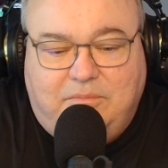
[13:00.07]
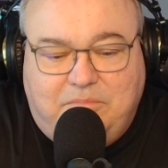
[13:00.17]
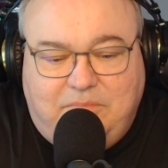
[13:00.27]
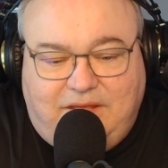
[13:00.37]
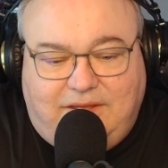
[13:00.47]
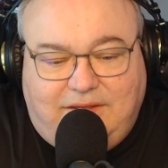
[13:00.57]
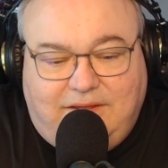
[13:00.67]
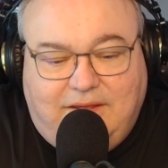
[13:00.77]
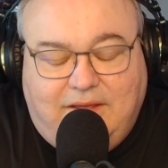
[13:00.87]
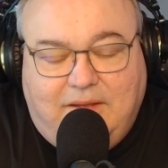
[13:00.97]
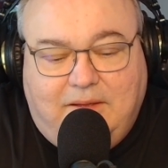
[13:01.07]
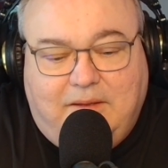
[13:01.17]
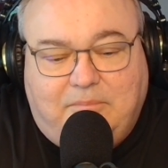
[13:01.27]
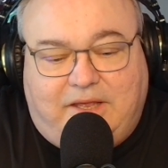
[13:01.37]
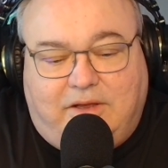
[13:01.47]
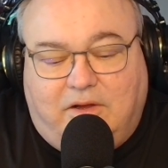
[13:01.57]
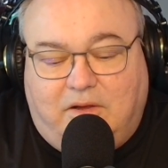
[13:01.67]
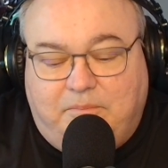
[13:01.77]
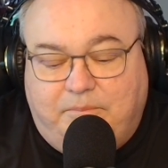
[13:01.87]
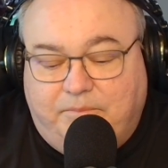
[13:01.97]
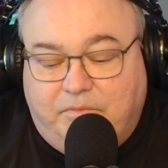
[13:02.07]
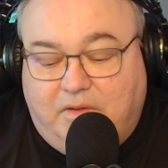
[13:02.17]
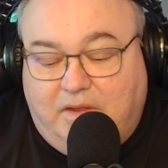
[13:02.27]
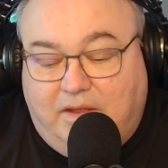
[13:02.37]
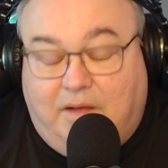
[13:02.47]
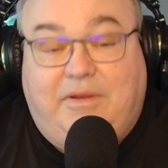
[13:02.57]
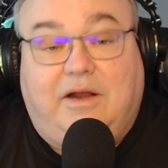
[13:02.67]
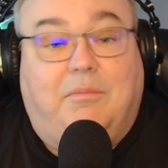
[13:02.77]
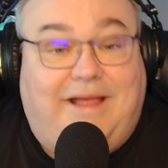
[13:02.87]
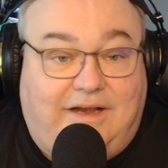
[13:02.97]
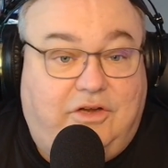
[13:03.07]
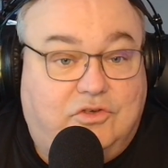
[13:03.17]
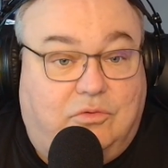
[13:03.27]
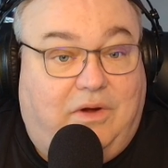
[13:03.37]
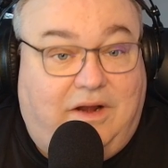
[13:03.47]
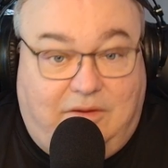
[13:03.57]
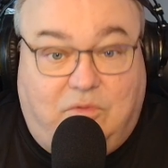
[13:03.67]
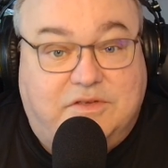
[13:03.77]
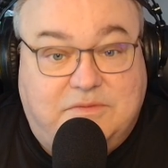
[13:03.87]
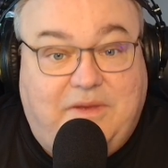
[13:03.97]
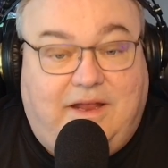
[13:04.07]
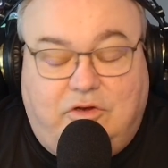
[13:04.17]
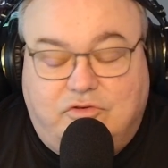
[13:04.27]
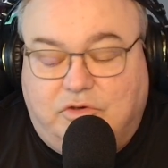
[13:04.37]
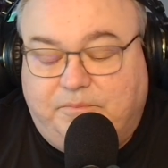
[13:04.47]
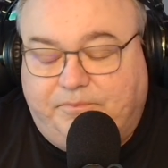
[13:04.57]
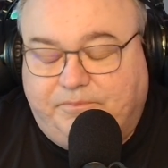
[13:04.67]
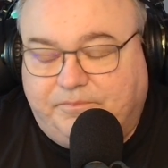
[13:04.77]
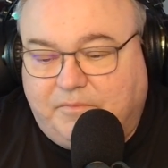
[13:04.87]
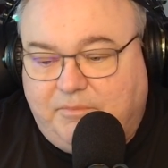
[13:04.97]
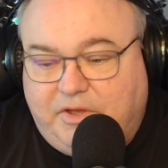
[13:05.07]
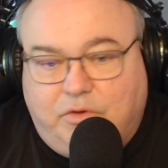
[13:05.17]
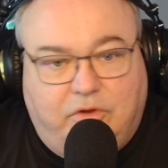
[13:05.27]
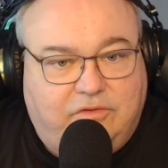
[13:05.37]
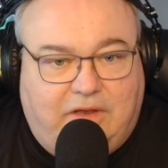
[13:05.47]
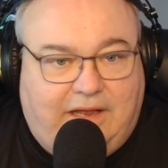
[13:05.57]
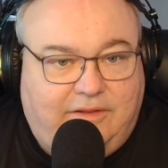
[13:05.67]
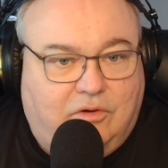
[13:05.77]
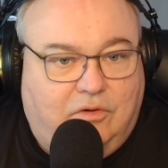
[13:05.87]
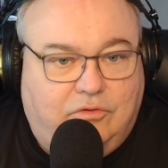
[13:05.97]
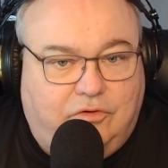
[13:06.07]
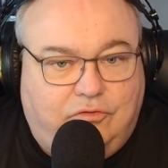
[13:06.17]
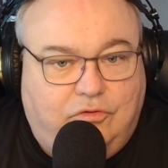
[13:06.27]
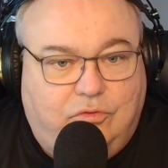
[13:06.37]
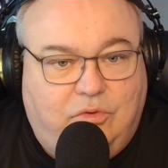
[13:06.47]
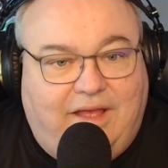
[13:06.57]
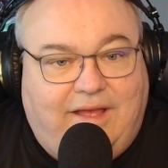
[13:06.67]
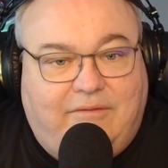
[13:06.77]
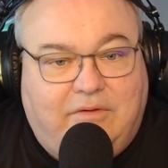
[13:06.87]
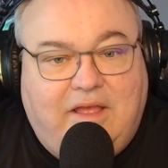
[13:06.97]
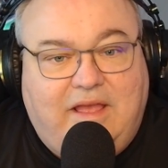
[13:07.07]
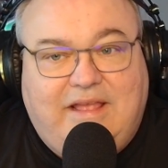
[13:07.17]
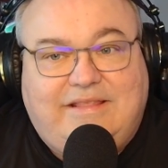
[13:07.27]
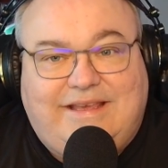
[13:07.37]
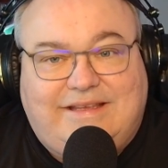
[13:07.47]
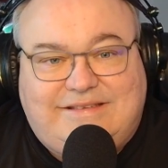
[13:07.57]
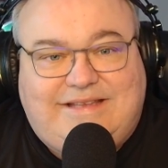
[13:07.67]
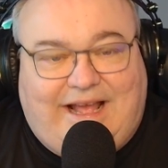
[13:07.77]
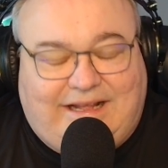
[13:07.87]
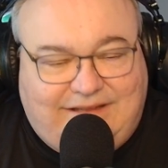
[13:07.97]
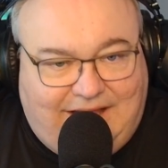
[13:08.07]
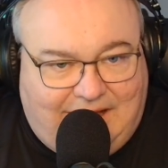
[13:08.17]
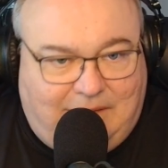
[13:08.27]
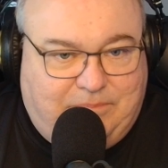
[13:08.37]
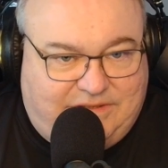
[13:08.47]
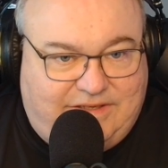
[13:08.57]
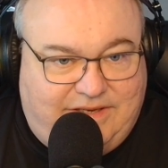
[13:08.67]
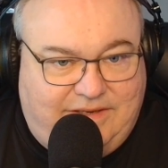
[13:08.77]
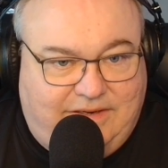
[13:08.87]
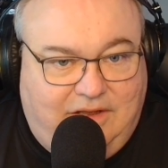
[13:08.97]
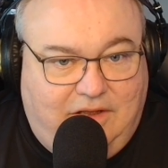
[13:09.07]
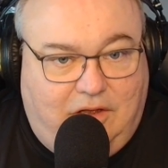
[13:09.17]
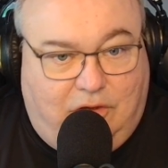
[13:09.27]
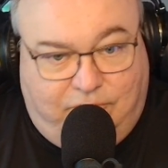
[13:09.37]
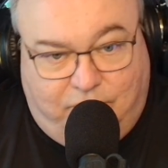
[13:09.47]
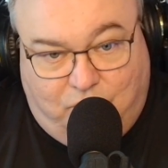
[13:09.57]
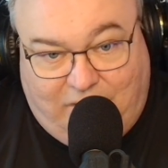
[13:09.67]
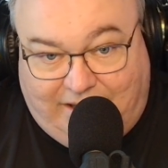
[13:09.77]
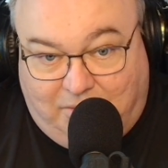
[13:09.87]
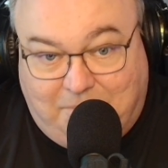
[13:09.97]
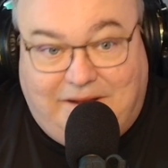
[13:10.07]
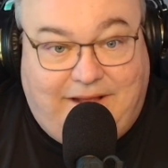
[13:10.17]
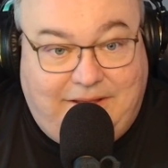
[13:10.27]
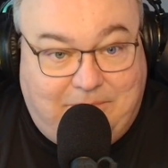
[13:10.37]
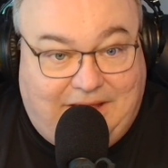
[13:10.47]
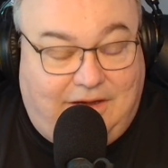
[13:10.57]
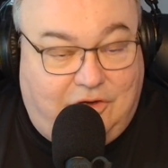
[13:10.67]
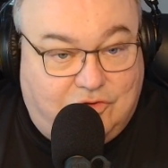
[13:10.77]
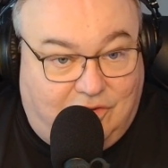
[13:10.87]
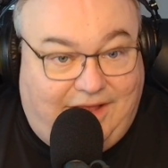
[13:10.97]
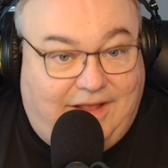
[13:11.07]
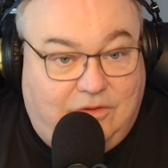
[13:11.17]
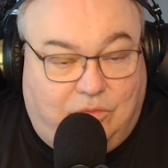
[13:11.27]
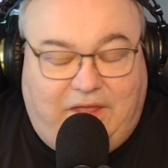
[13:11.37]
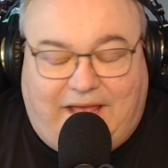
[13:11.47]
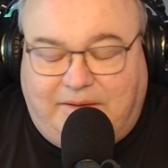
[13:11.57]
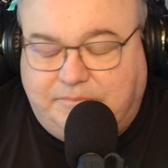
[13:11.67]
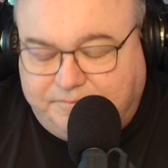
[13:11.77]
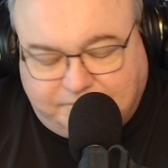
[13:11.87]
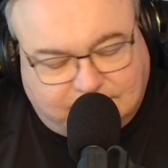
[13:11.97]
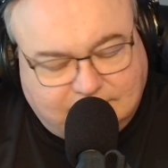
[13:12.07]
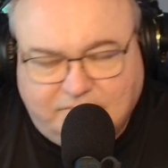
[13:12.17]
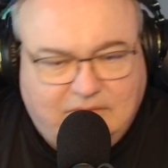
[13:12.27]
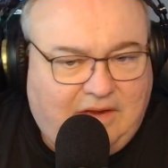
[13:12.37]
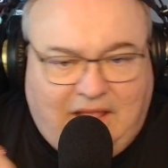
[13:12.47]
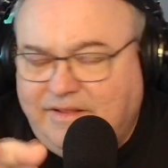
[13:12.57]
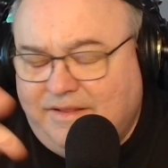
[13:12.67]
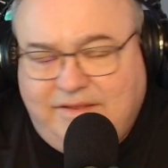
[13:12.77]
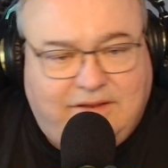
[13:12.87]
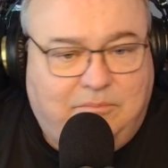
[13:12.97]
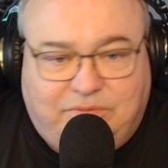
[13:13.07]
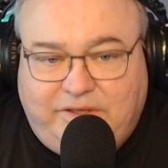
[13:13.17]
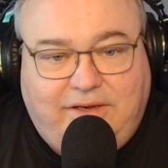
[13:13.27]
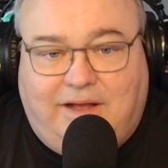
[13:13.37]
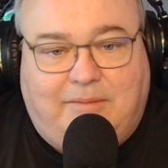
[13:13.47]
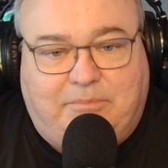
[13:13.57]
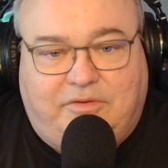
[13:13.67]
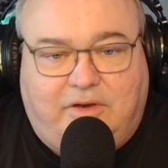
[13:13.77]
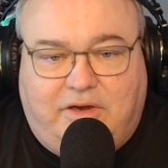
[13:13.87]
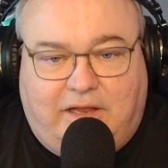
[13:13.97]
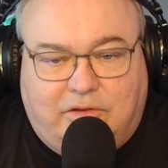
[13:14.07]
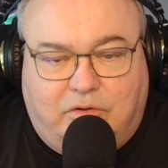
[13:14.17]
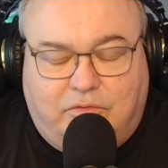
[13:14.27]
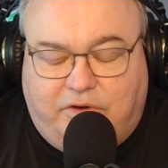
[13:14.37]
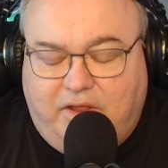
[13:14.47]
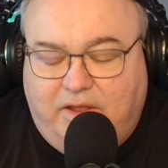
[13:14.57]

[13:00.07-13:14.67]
me become a better manager when I was a manager, because I learned to do the exact opposite of how my manager handled that. I did the complete opposite. I learned